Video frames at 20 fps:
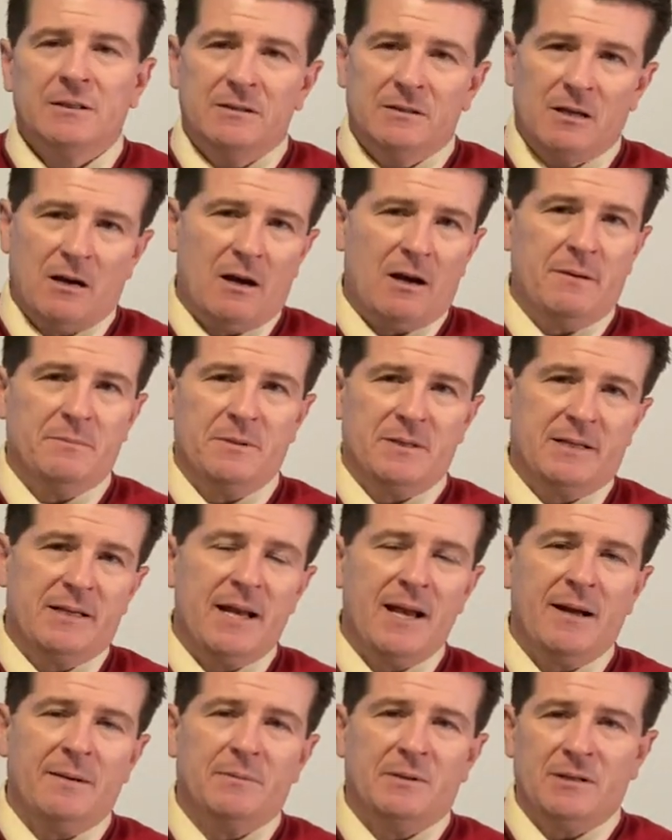Time
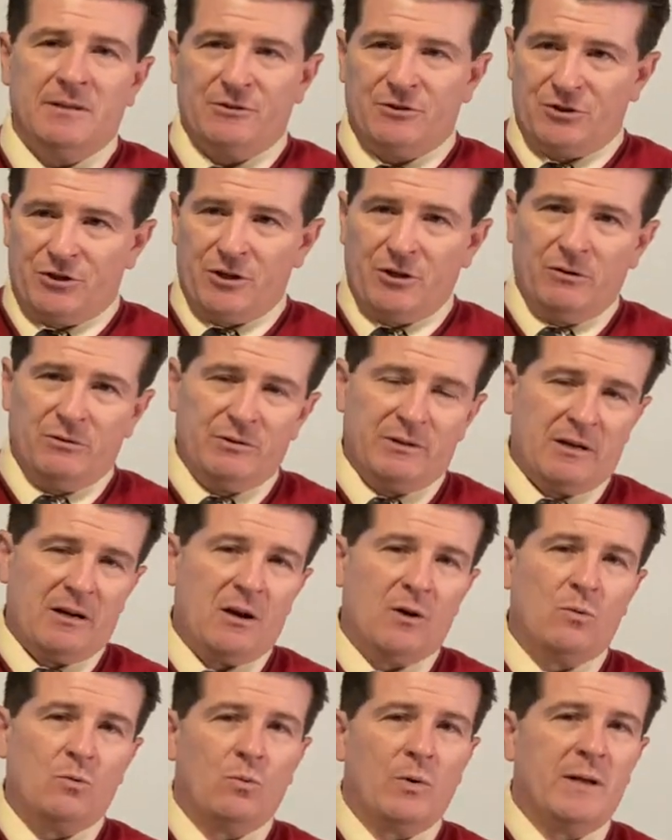stamped. It shows that
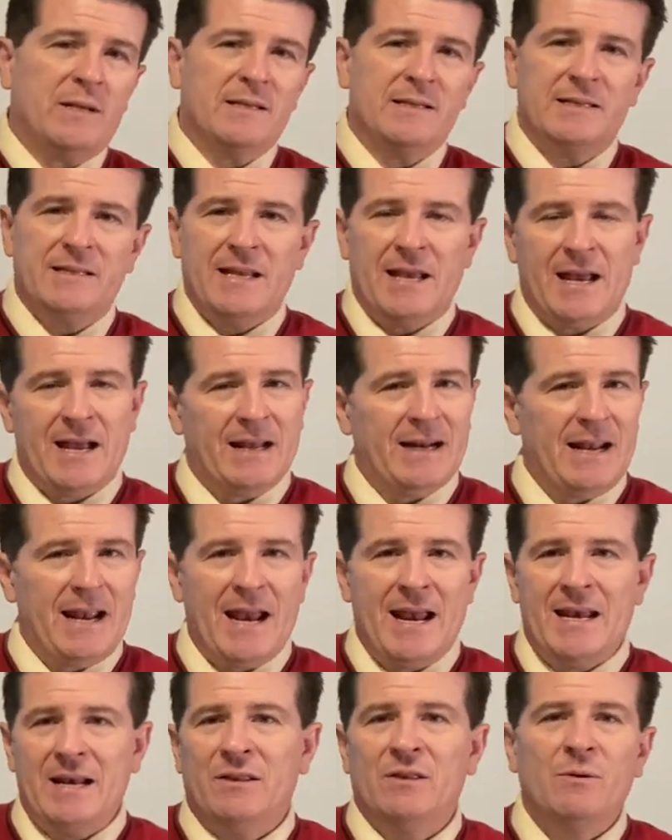on Wednesday at
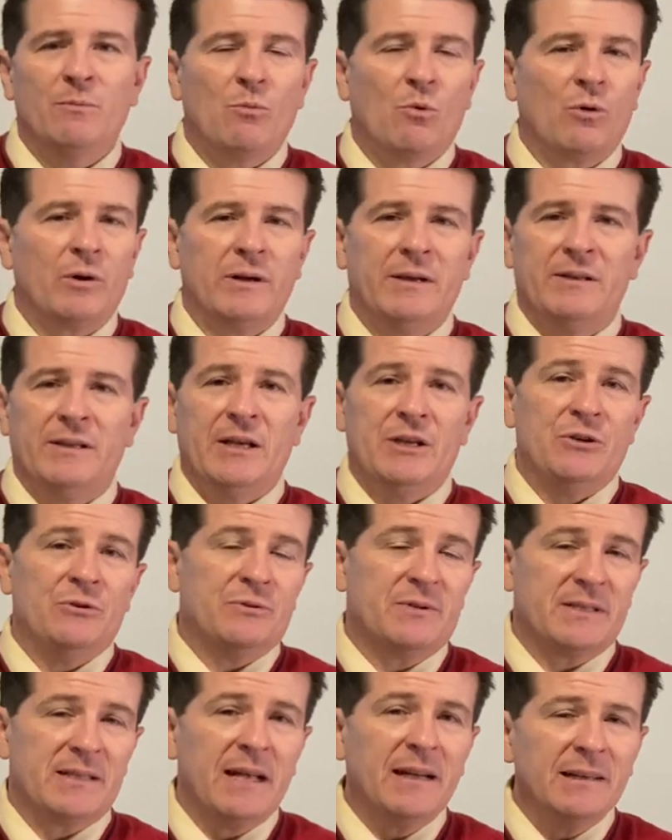8 in the morning that you
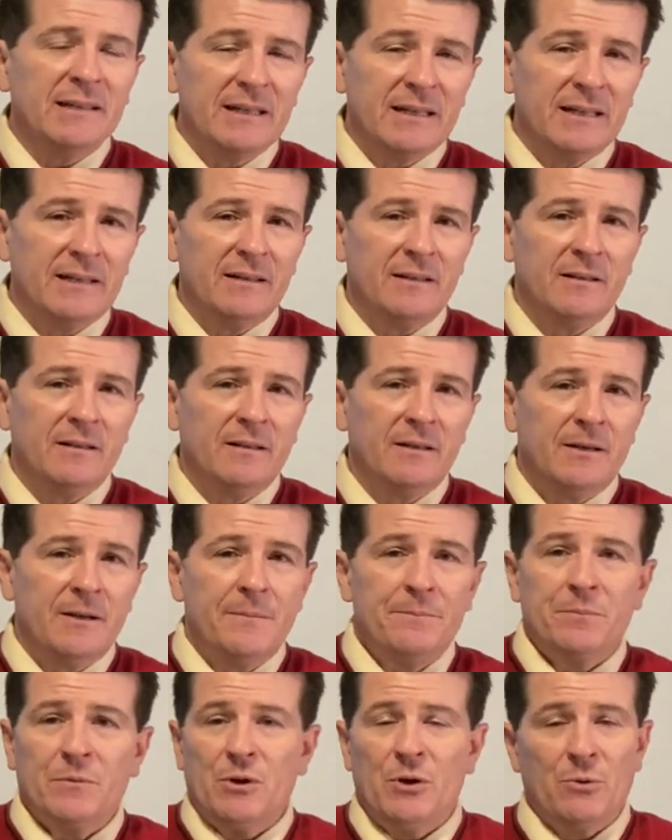sent it,
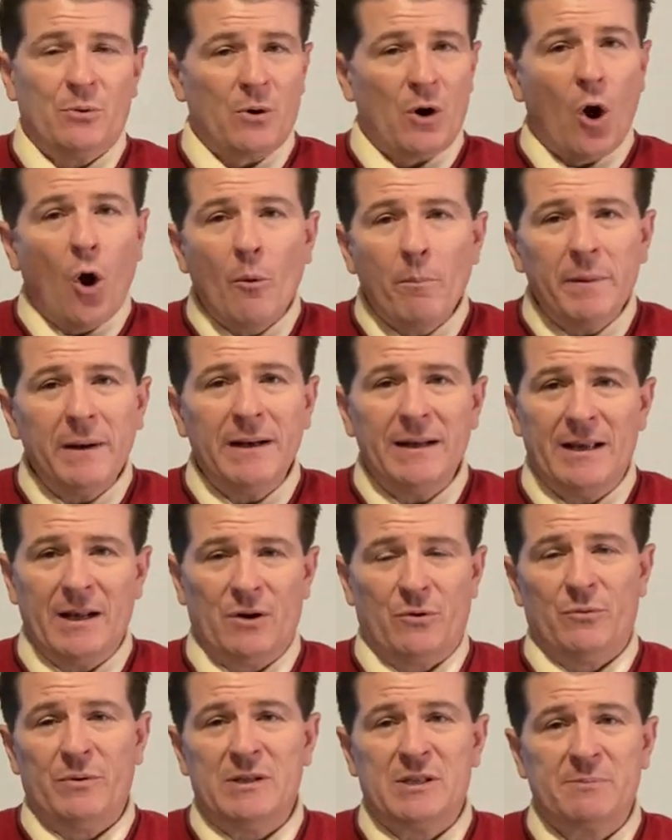you were hoping to get
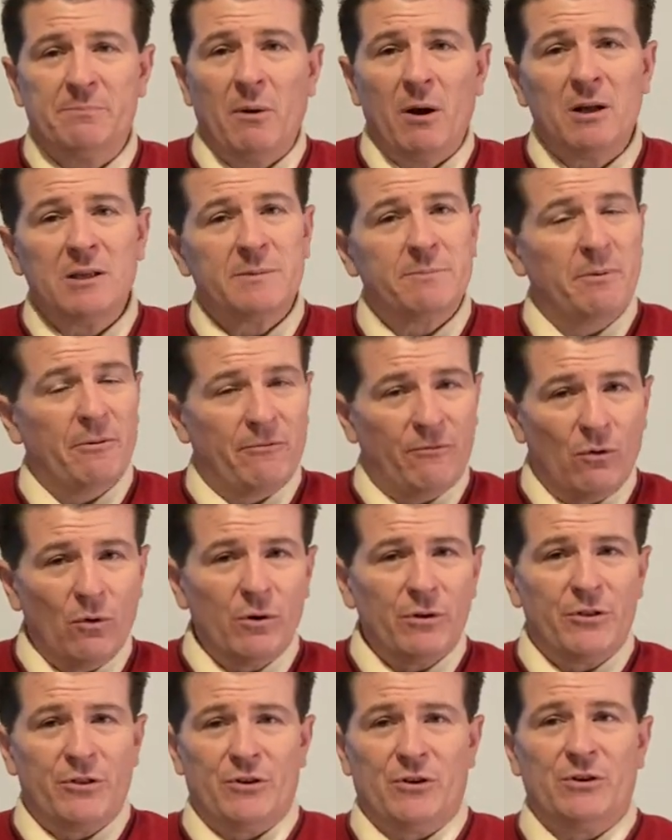a response
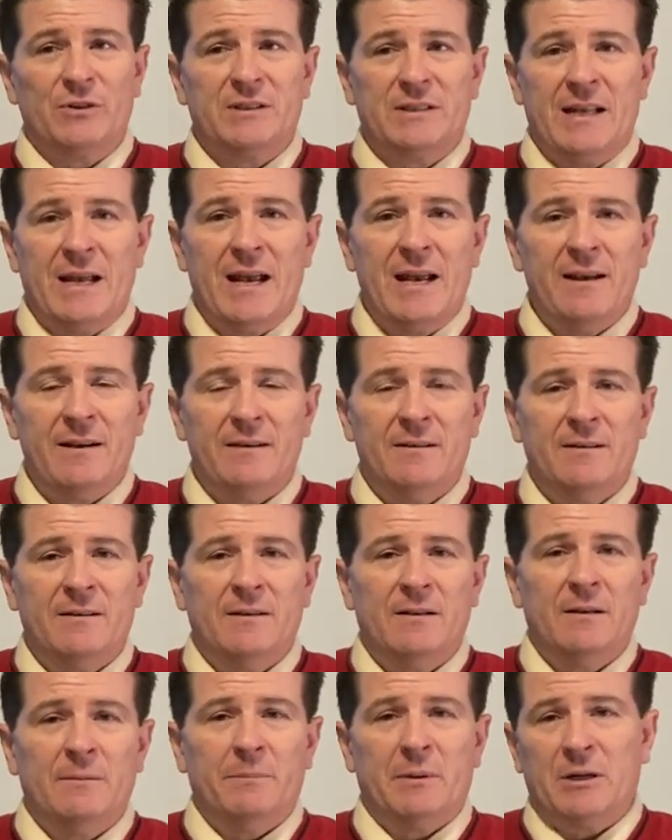before Thursday
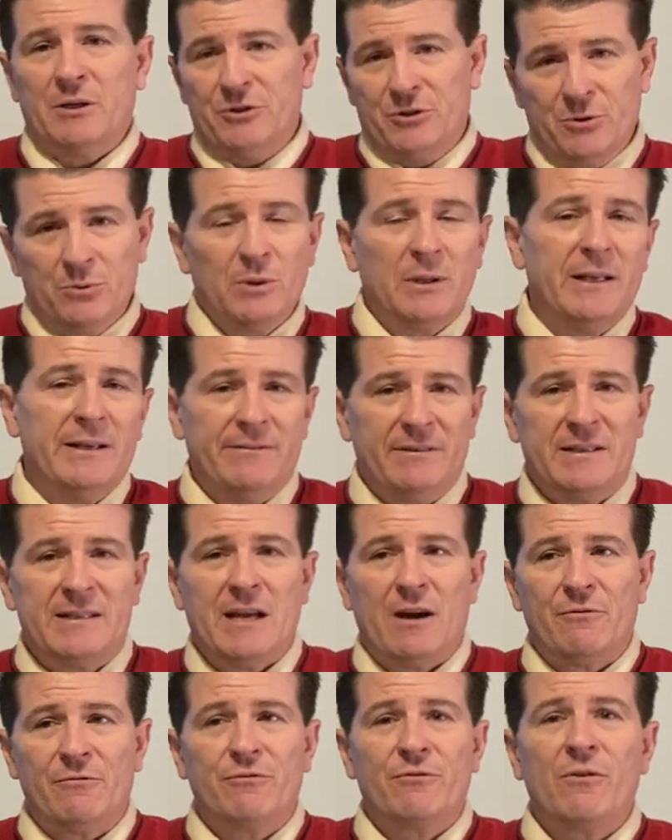because you were leaving
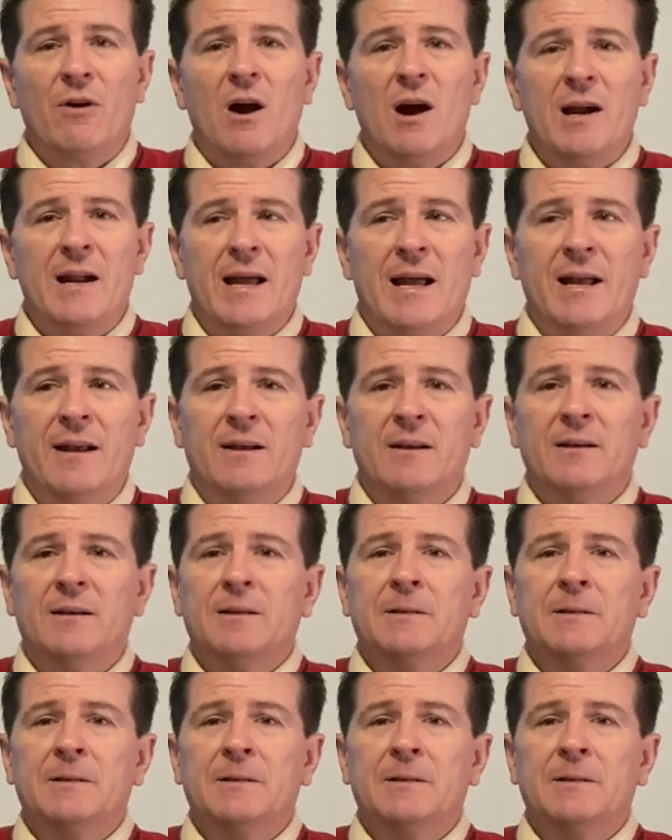town Friday,